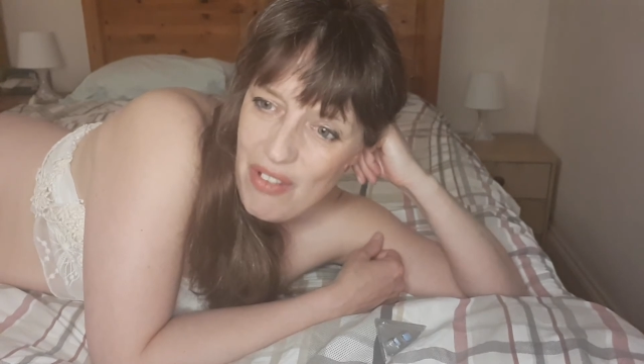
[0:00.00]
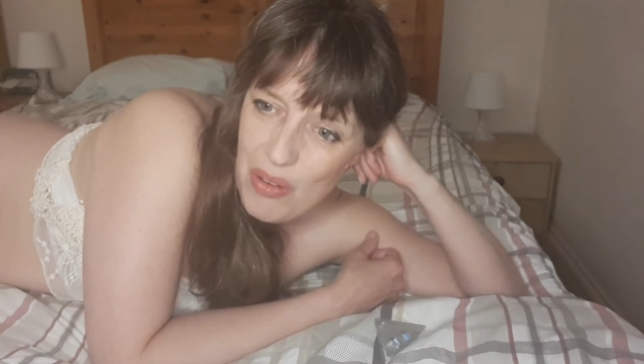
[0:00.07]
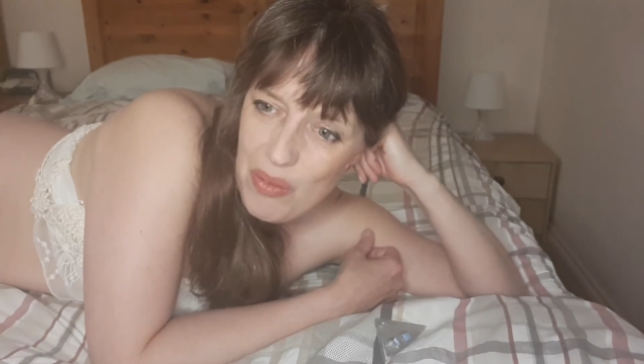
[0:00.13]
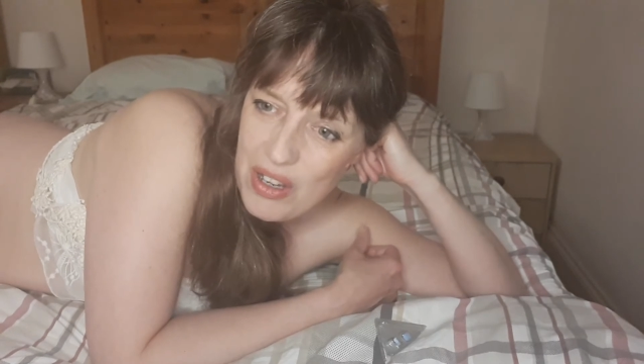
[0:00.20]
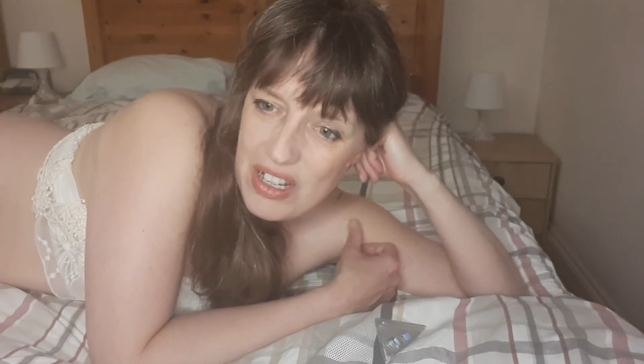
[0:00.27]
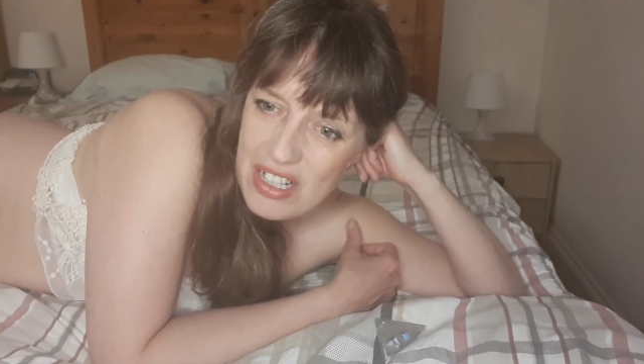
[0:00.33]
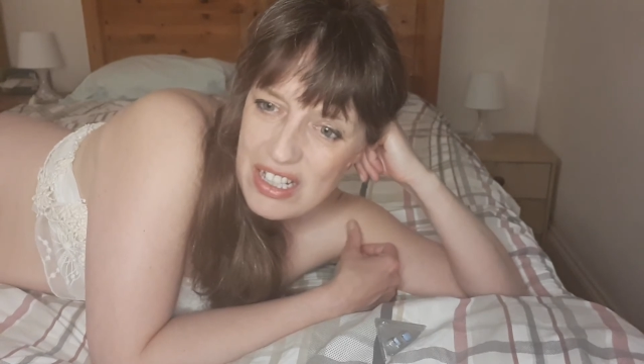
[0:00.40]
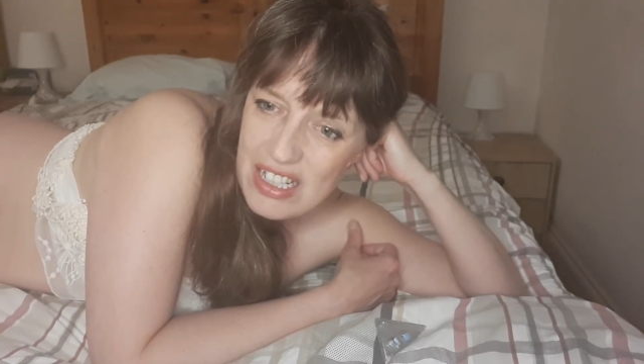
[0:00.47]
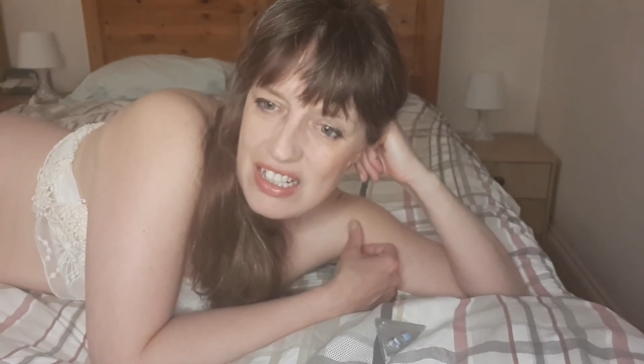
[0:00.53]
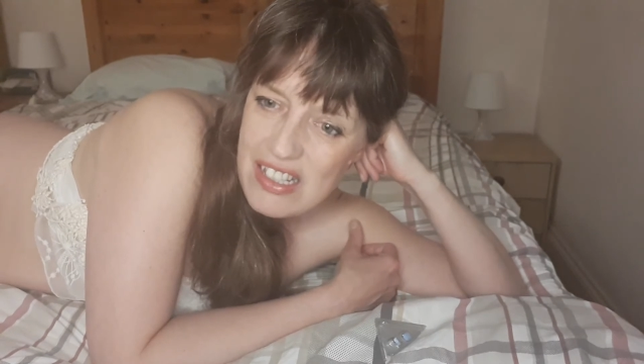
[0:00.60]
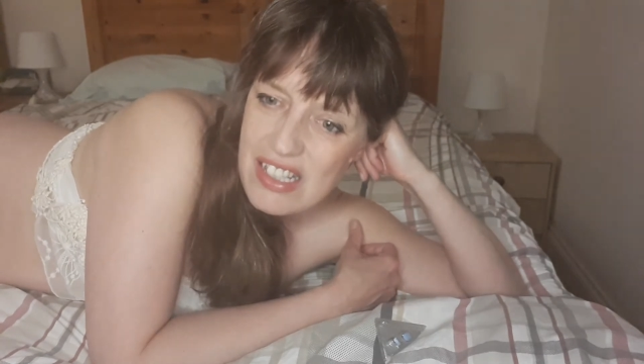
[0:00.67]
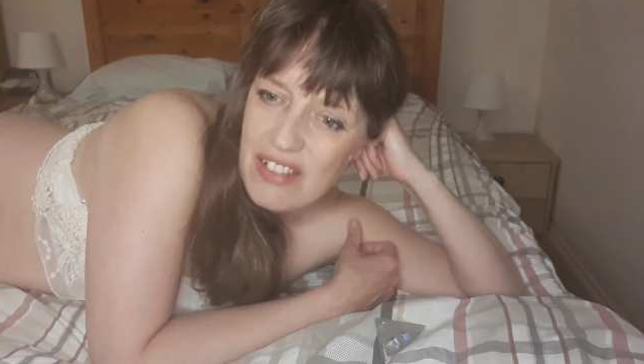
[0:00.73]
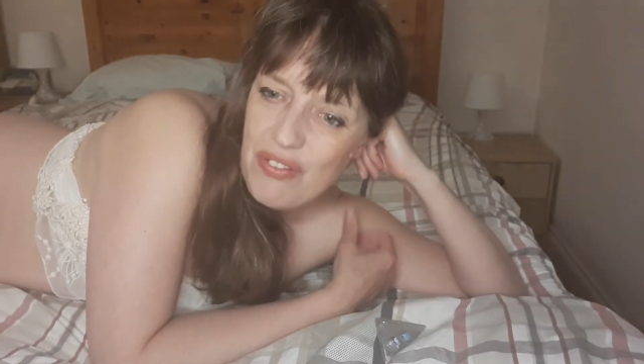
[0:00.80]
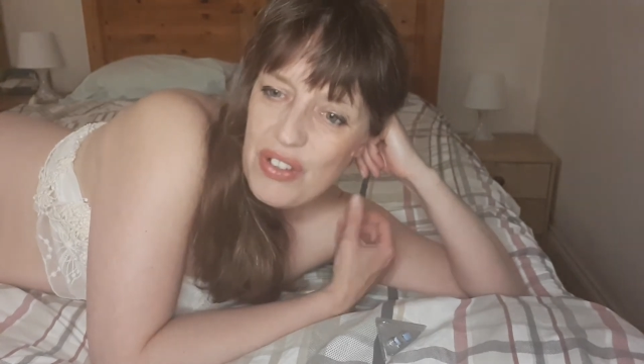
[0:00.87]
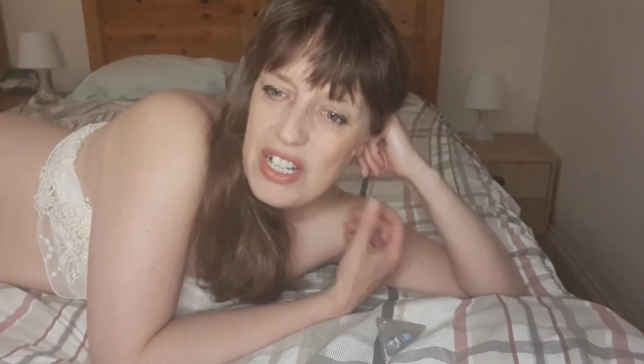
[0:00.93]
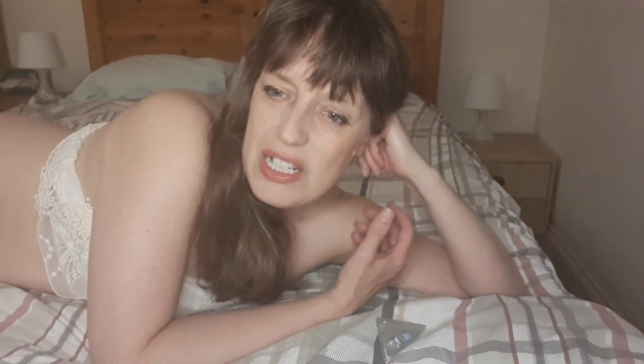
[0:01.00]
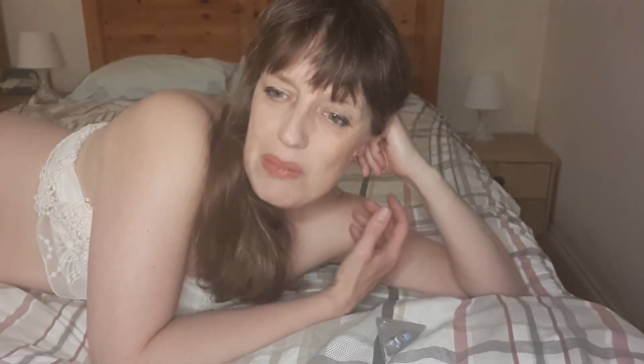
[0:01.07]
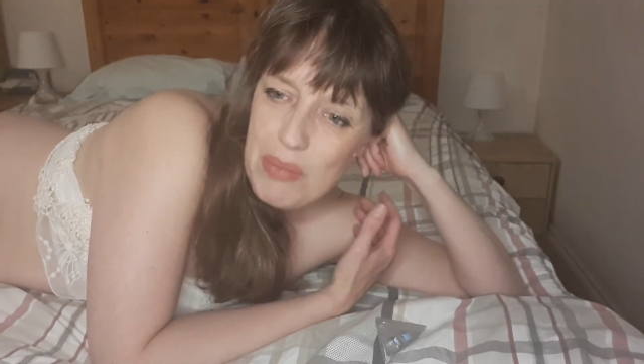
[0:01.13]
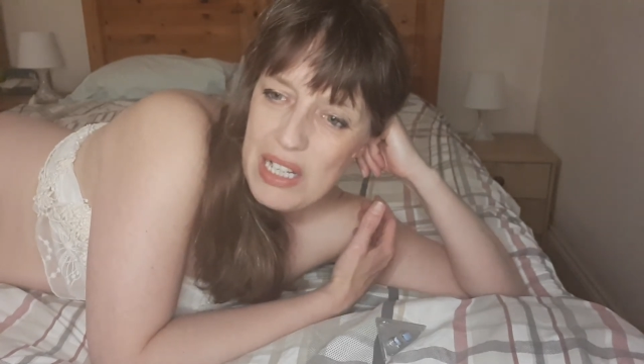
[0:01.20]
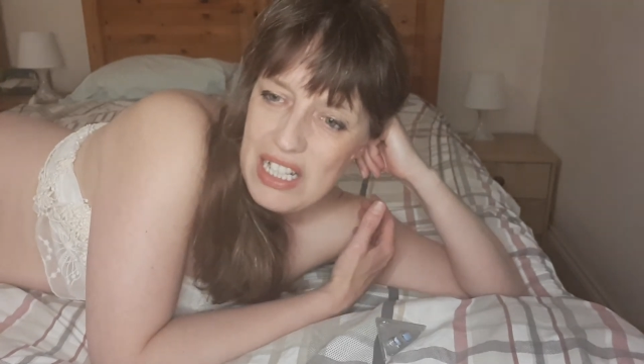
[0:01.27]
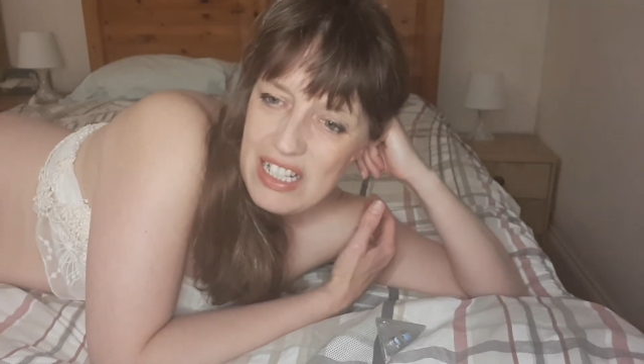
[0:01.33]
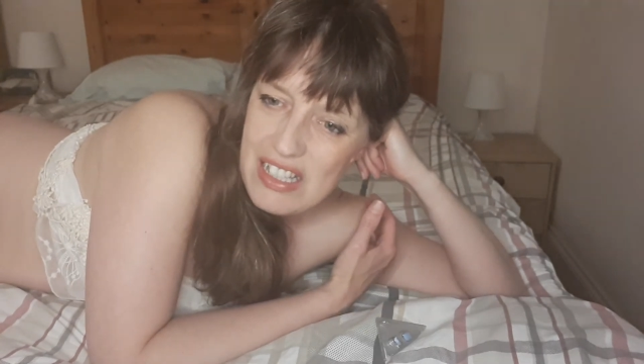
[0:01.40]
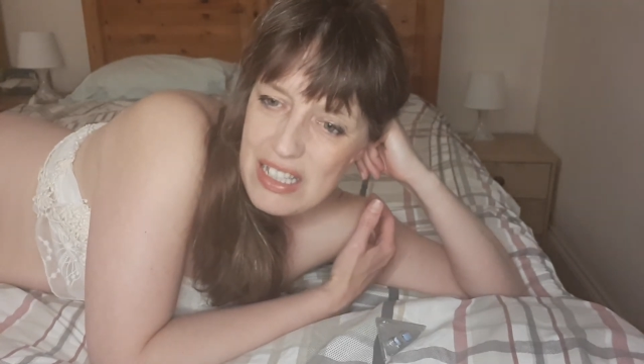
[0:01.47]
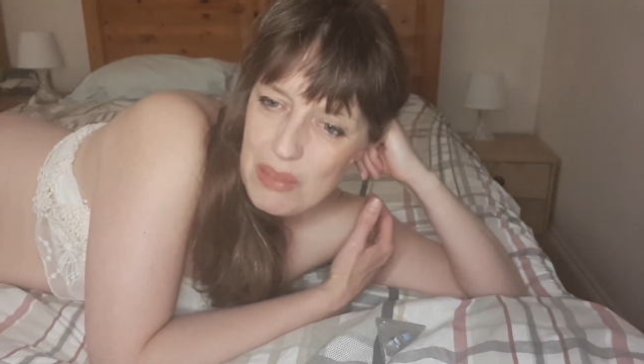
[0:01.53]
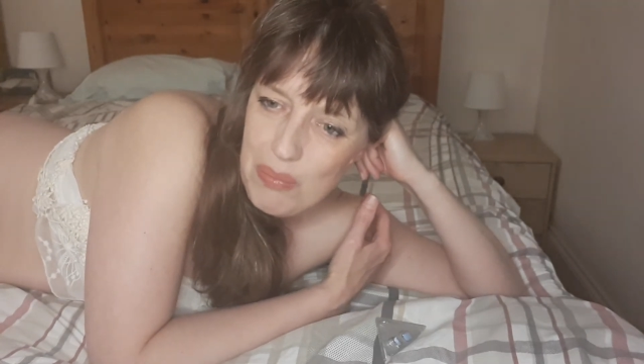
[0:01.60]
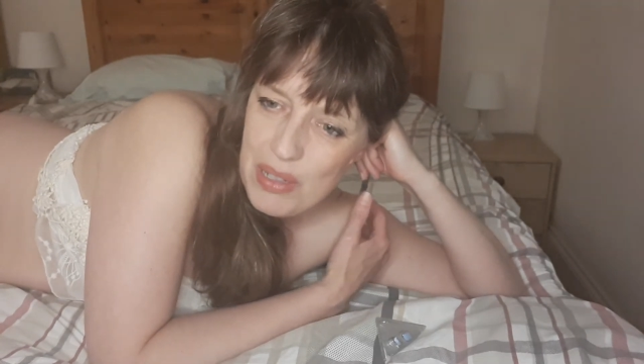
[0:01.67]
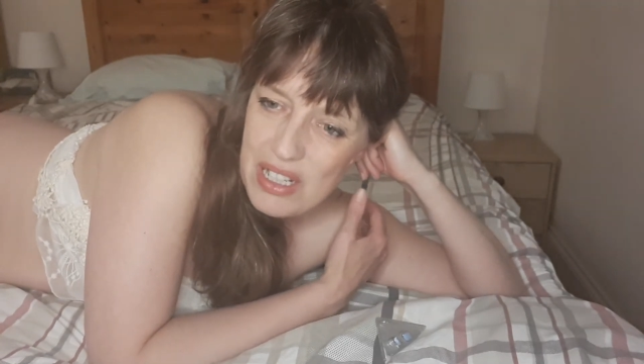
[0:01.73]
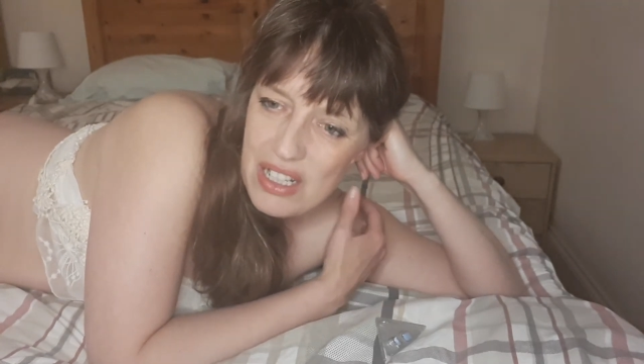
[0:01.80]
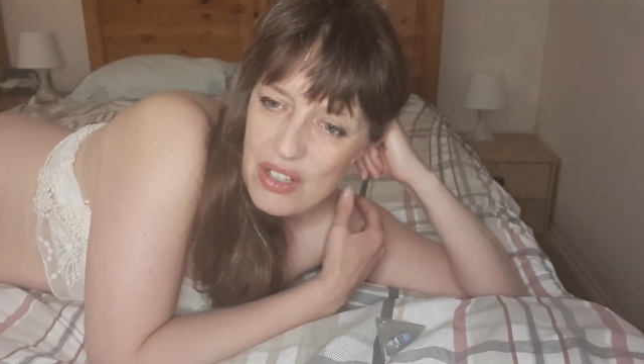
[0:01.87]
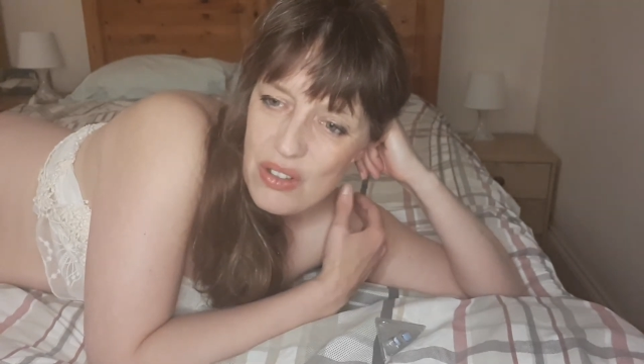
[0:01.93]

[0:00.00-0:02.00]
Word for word: works for his penis to perk,